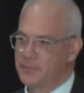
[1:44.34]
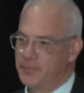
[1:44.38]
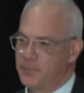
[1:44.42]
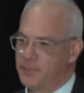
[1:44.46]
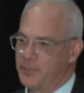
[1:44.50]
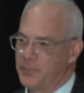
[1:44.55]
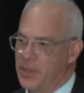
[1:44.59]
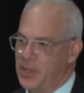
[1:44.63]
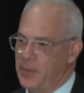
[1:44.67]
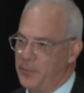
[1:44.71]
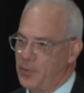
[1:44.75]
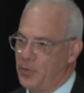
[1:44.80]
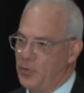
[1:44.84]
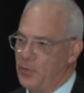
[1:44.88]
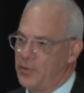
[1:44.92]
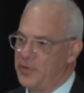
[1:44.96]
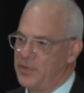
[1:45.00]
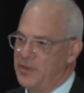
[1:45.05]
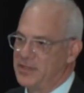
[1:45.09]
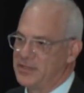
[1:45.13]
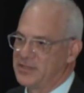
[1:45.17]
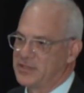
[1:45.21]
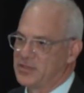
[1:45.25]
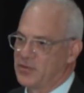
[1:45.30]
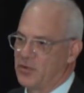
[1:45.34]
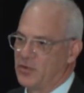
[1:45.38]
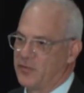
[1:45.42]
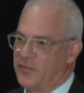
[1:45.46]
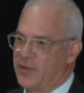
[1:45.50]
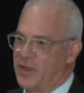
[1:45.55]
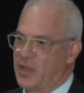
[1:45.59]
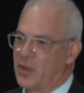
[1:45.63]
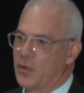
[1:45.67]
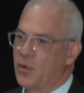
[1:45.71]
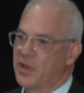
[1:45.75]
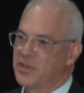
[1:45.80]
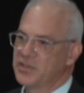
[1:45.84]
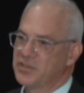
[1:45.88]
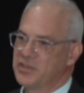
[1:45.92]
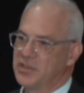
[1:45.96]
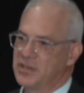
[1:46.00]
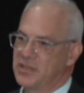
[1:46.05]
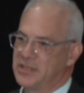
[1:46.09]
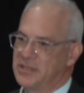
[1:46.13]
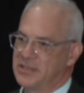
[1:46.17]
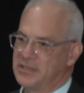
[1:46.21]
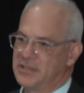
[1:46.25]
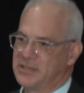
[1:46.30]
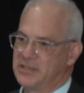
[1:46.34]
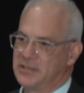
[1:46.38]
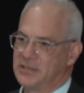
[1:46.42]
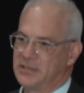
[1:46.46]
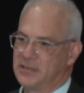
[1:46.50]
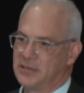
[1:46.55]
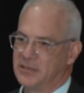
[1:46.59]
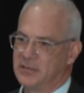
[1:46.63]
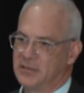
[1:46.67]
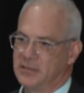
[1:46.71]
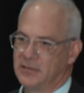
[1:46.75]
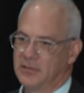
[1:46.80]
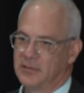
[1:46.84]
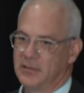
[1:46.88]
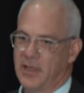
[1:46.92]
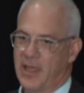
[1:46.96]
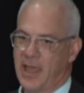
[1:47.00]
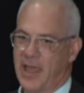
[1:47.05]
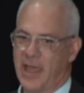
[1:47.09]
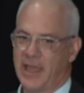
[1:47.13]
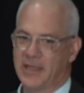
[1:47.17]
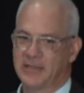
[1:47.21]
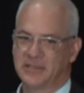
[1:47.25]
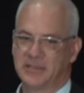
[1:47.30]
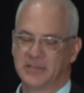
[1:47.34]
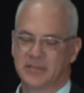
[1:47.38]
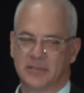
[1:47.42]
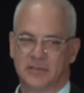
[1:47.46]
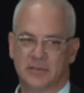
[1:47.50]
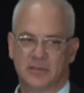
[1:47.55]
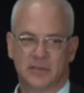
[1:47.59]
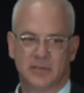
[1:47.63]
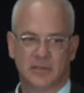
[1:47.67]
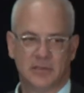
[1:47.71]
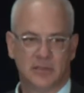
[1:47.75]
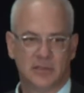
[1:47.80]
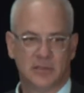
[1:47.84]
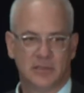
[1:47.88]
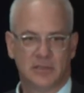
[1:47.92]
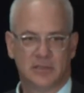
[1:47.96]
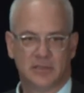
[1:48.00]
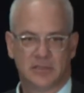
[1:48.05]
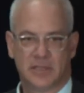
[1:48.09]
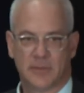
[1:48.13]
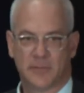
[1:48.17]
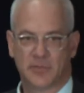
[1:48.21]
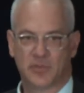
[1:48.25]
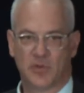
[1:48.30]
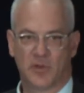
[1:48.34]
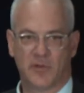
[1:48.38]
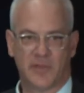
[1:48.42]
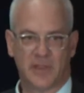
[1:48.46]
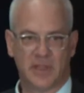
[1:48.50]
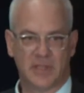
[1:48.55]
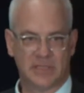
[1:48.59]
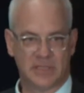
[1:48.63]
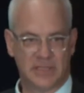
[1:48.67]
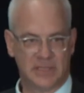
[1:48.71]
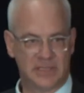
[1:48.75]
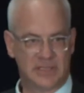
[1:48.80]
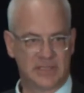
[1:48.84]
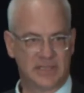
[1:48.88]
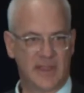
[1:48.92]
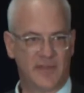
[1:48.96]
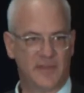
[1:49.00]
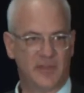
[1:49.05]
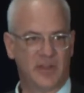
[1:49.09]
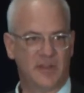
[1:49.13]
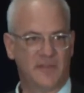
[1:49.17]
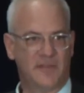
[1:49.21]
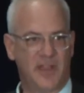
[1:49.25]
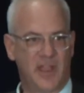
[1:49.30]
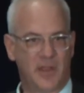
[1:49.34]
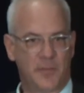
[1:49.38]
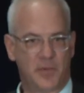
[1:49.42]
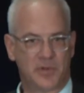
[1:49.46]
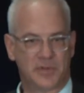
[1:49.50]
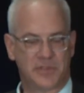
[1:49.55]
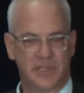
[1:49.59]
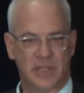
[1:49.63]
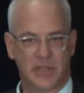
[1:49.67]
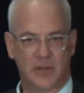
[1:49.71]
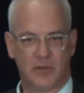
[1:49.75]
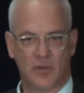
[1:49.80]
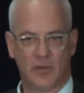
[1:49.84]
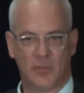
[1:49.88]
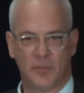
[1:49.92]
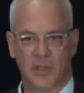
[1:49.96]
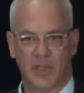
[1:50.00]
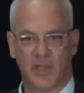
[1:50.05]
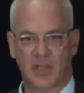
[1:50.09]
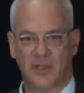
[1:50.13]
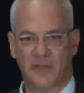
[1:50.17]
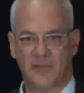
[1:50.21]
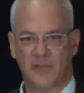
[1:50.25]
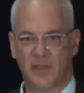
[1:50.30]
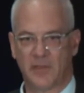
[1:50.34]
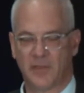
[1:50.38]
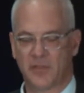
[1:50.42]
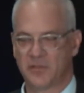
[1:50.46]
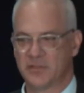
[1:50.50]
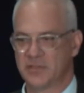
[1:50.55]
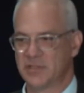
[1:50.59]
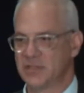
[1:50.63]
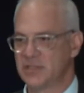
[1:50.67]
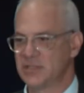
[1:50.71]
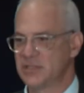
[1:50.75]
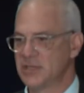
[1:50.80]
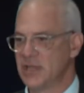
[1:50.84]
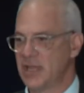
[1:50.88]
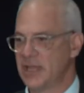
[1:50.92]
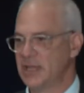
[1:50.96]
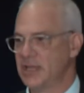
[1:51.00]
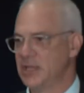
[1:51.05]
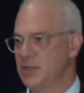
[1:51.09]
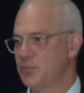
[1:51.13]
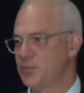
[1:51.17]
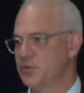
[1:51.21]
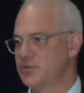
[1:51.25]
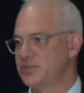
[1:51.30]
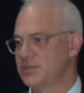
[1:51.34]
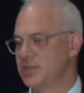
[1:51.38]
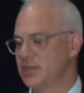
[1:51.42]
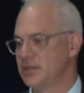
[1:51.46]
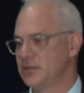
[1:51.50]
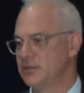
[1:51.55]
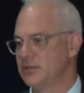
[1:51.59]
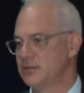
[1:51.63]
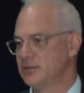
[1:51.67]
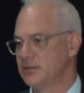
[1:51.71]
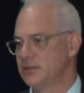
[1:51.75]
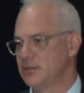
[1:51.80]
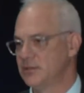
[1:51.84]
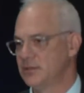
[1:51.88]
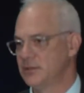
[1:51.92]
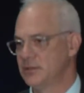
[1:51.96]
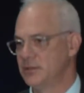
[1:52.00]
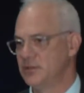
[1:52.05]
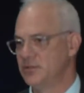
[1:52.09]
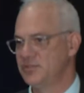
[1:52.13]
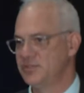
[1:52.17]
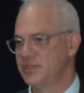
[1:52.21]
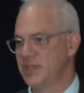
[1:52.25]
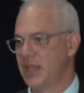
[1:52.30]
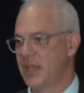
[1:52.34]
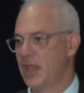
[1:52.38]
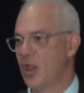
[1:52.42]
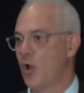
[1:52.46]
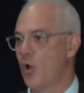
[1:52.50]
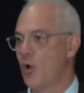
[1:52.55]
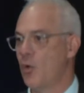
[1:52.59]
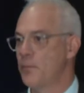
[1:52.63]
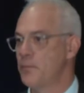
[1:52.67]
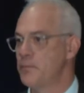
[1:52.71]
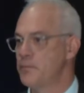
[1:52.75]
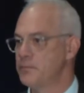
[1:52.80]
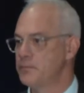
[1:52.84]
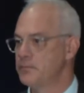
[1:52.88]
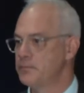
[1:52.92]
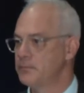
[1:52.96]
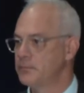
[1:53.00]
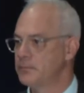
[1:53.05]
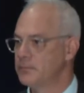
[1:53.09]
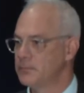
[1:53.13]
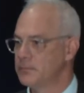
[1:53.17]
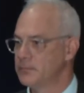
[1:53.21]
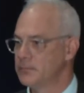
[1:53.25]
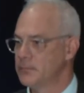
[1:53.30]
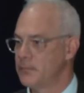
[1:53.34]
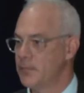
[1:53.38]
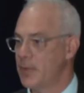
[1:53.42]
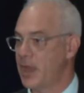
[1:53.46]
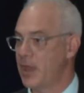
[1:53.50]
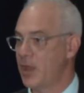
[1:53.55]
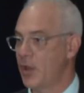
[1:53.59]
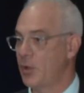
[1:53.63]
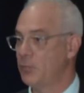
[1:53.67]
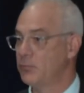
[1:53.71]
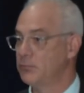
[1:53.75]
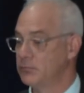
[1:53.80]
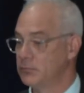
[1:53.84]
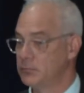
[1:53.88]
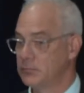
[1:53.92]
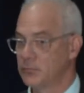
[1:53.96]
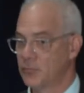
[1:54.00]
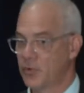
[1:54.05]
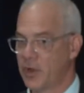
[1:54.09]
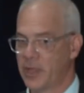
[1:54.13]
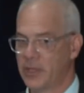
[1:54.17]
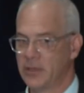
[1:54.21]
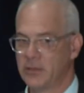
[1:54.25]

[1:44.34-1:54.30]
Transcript: people when this survey question is asked, some surveys it's 75% or above, others it's 90%. You say home, my home, right?